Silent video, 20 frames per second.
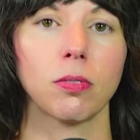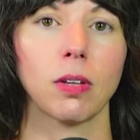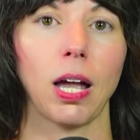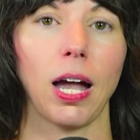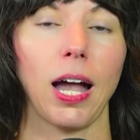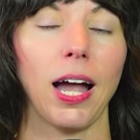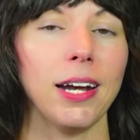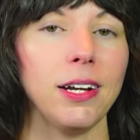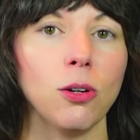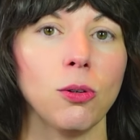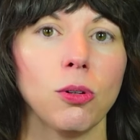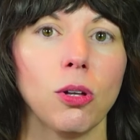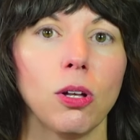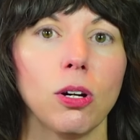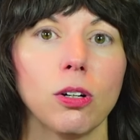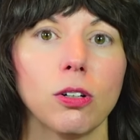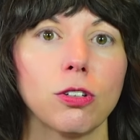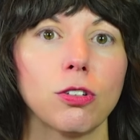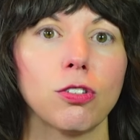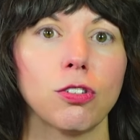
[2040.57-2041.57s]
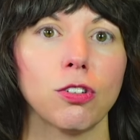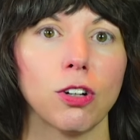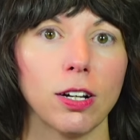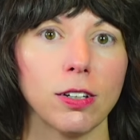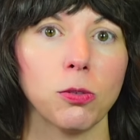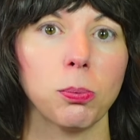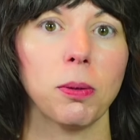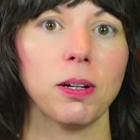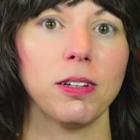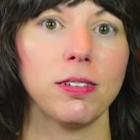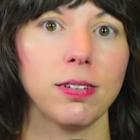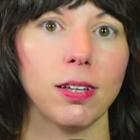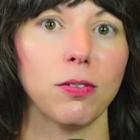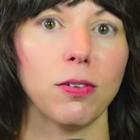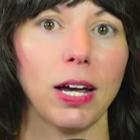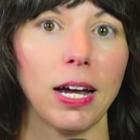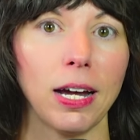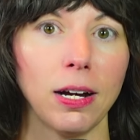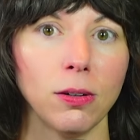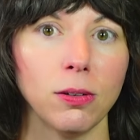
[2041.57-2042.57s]
I no longer stress myself
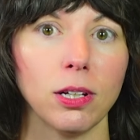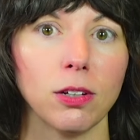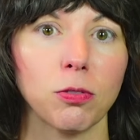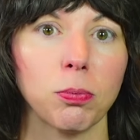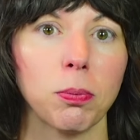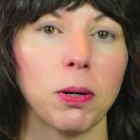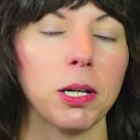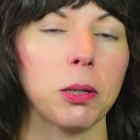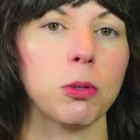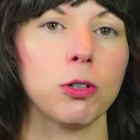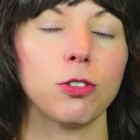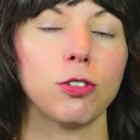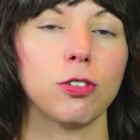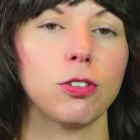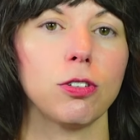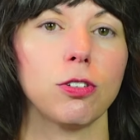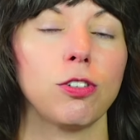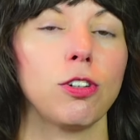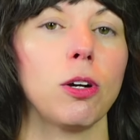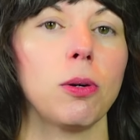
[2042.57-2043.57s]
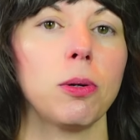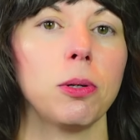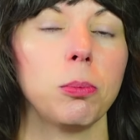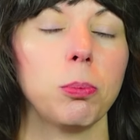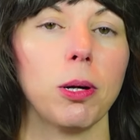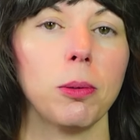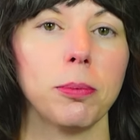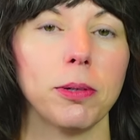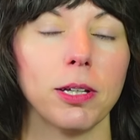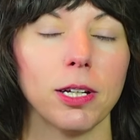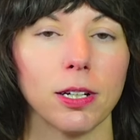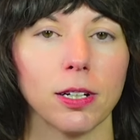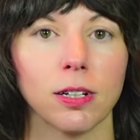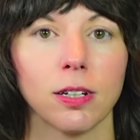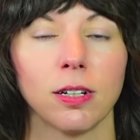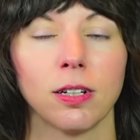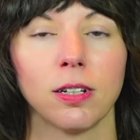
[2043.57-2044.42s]
out if my emotions show in public.